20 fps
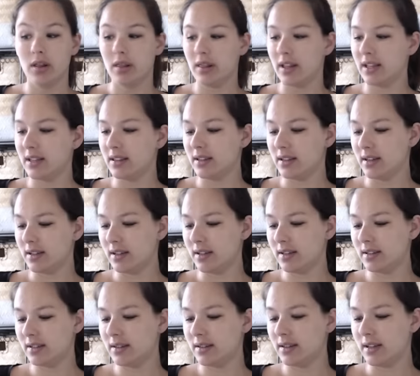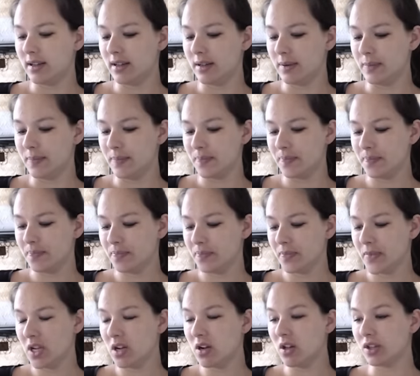like the
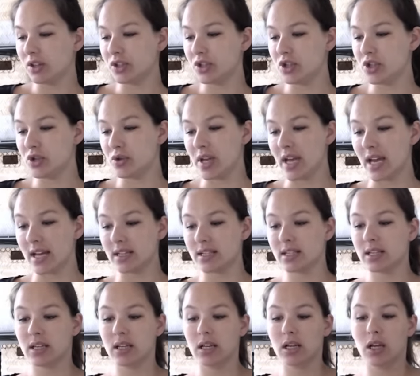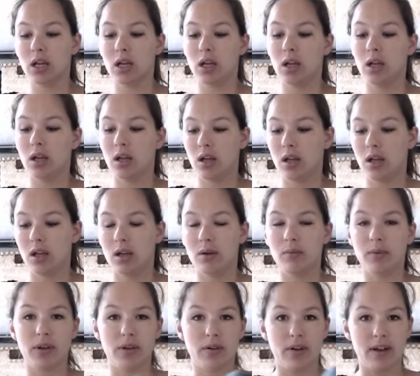colors you get
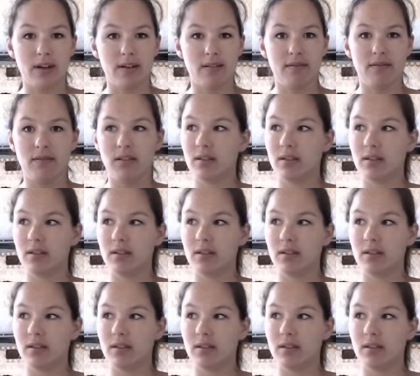when you have,